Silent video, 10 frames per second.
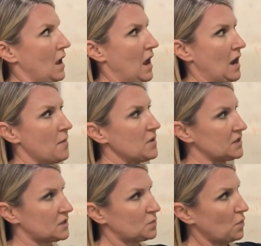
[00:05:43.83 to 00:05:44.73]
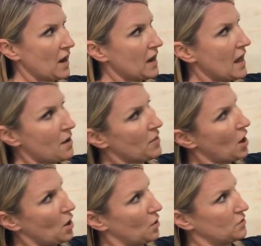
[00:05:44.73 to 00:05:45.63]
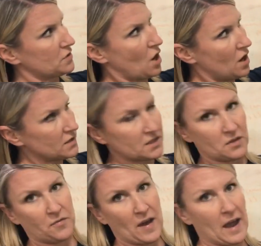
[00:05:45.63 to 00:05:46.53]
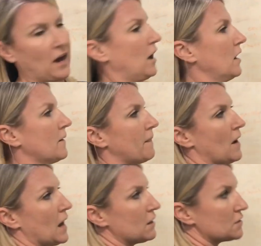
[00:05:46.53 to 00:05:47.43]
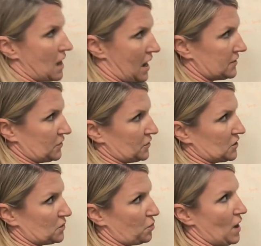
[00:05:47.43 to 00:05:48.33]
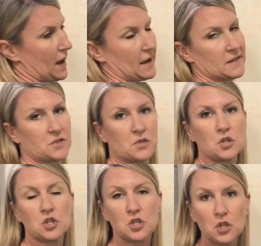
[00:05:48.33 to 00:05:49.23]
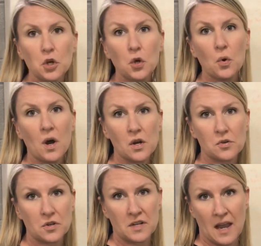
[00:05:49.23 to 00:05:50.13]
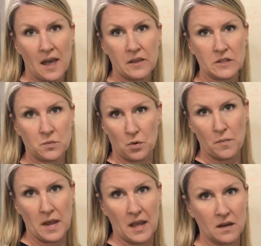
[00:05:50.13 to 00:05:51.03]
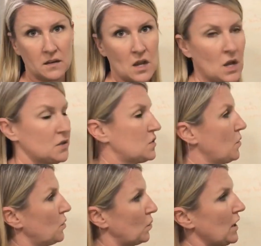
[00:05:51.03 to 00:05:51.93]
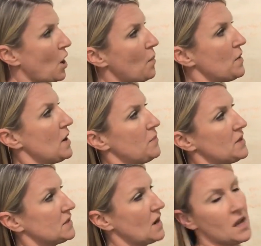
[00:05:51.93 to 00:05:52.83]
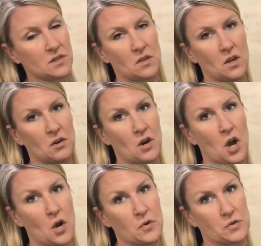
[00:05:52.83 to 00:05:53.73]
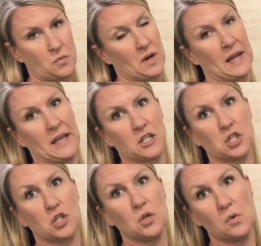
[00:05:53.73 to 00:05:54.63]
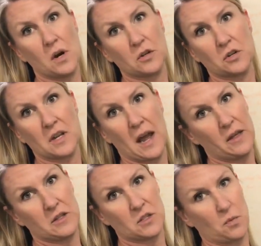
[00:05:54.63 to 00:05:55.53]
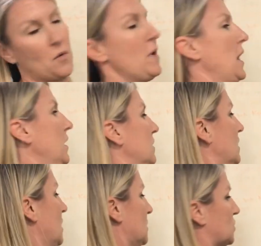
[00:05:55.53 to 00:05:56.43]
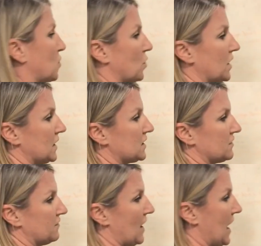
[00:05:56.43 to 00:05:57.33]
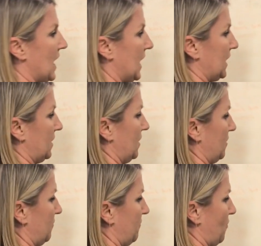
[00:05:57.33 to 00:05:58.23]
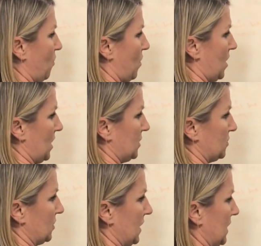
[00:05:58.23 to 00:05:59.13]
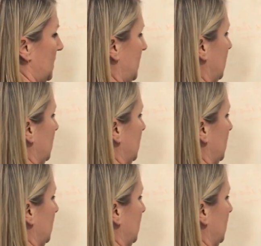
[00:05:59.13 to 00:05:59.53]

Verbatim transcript: and I'm gonna spray it out the hose onto the fire, our nozzle sprays 200 gallons per minute. So when we open up this nozzle on our hose, we're gonna get 200 gallons per minute. So we're gonna divide 400